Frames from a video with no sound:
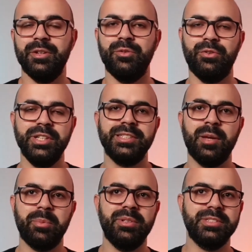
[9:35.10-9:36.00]
For
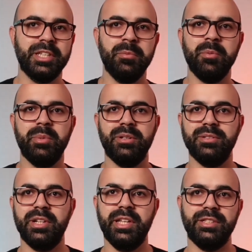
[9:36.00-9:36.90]
example, Schema
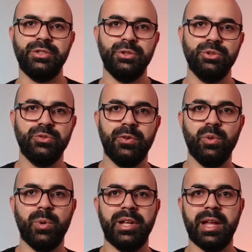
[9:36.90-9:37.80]
Builder is
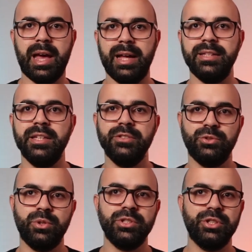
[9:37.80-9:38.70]
useful when adding
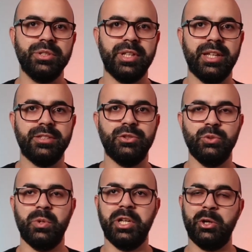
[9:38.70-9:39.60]
structured data
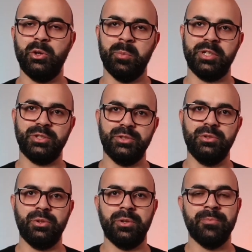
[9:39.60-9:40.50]
to an e-commerce
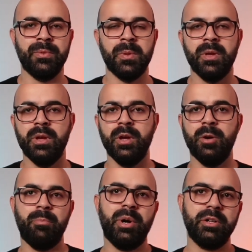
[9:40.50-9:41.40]
store.
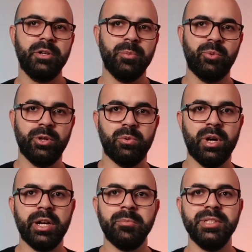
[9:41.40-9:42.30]
Markup
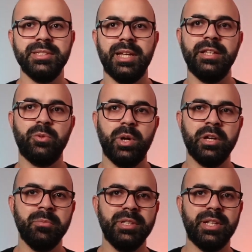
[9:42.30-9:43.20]
requirements and
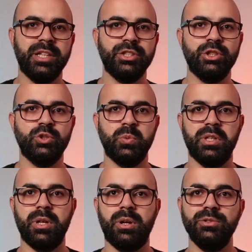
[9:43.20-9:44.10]
recommendations
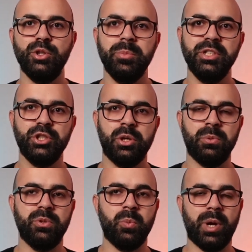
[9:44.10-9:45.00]
will also be
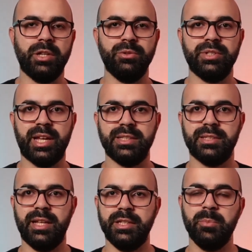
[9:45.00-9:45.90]
shown when you test
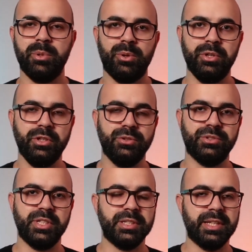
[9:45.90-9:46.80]
and deploy
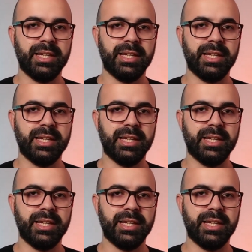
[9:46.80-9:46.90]
using the